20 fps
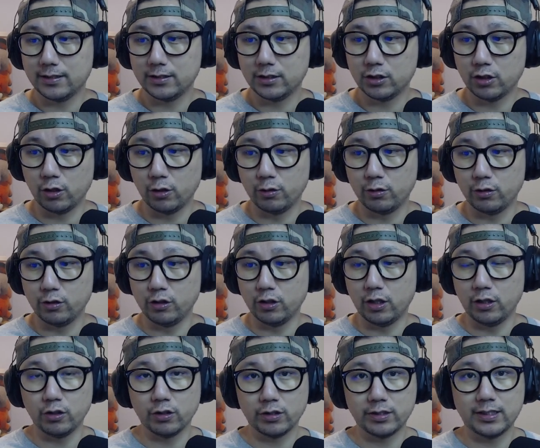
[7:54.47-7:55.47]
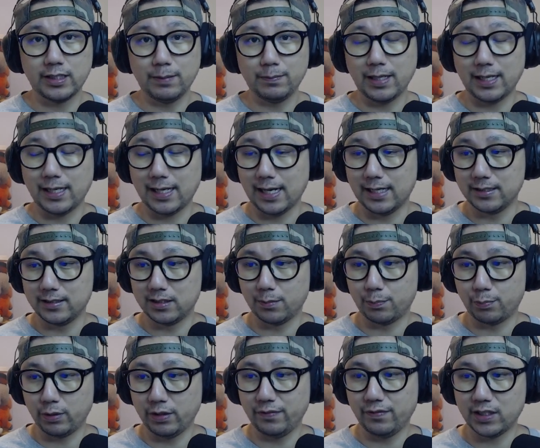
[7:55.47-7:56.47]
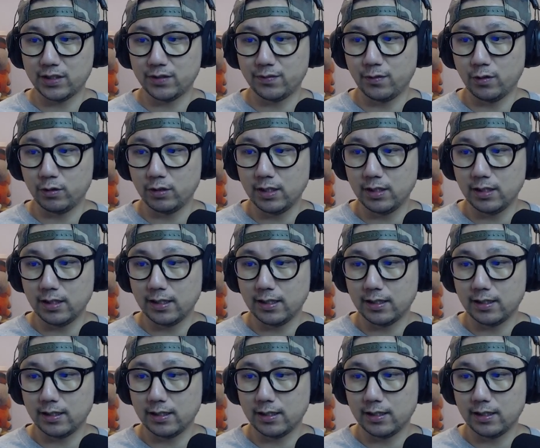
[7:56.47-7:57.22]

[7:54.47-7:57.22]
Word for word: So, you know, your Steam Deck has the prefix folder.